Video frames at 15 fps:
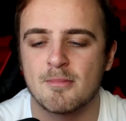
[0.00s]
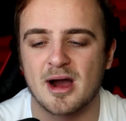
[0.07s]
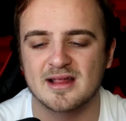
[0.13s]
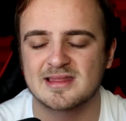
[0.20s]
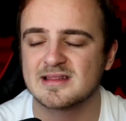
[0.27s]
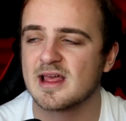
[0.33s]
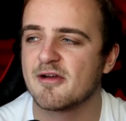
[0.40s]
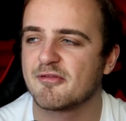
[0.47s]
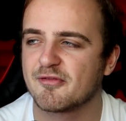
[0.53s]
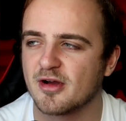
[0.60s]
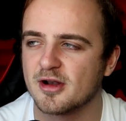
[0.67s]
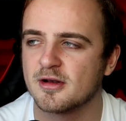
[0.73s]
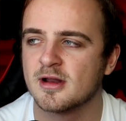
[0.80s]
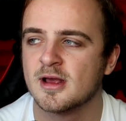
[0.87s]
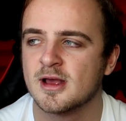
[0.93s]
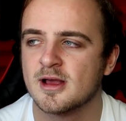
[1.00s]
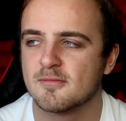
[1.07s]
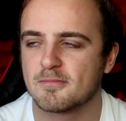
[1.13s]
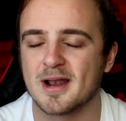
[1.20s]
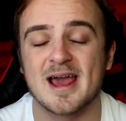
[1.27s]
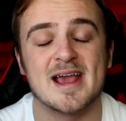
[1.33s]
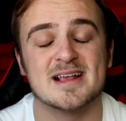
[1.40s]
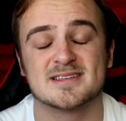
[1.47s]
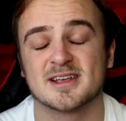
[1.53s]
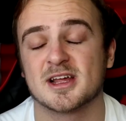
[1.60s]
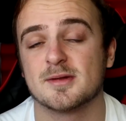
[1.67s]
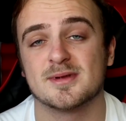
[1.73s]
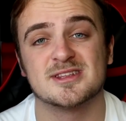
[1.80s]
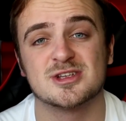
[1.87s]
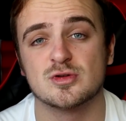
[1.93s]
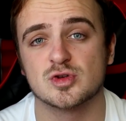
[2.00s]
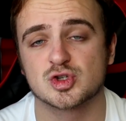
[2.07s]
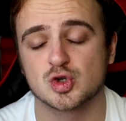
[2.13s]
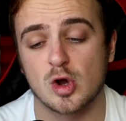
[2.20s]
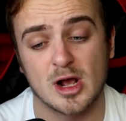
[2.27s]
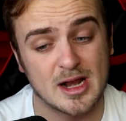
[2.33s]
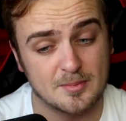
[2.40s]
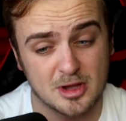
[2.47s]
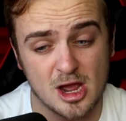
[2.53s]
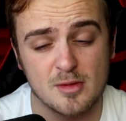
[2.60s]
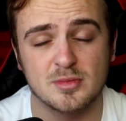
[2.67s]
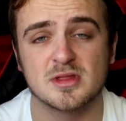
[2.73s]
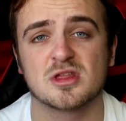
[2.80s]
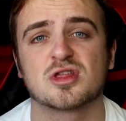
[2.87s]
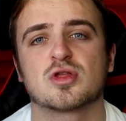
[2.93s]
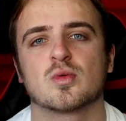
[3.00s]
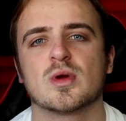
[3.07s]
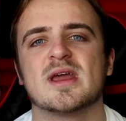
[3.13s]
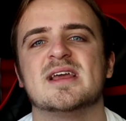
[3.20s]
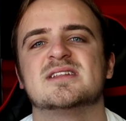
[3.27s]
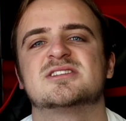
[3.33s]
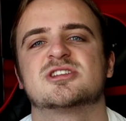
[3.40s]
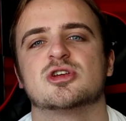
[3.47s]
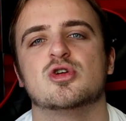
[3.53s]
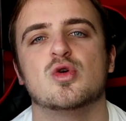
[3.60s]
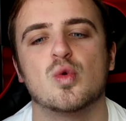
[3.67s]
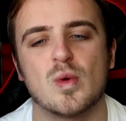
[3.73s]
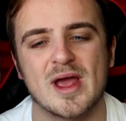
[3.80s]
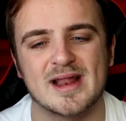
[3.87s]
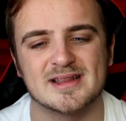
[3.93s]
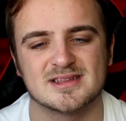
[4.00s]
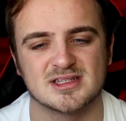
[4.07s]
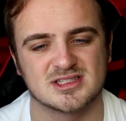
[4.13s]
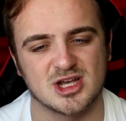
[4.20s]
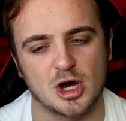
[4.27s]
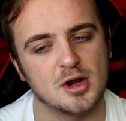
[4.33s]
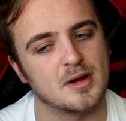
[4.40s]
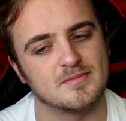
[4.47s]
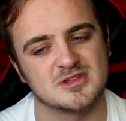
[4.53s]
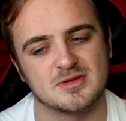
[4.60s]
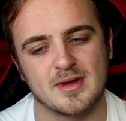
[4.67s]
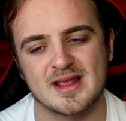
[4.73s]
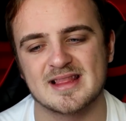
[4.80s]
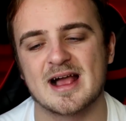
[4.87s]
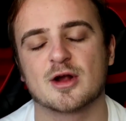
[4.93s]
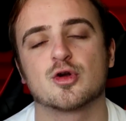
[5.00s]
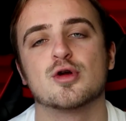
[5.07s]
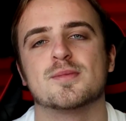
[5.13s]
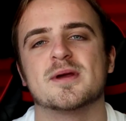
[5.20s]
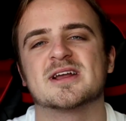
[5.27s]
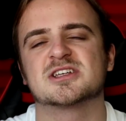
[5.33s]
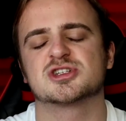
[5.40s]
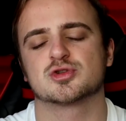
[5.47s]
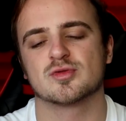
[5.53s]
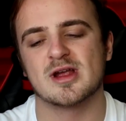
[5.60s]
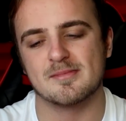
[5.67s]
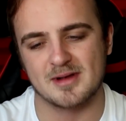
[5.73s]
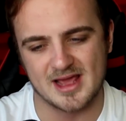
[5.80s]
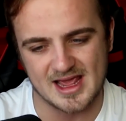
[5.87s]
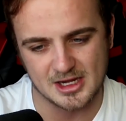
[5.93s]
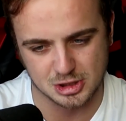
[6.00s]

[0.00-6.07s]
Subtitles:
but I think their front players are going to be too strong, and I'm going with a 3-2 win to Tottenham to make that group extremely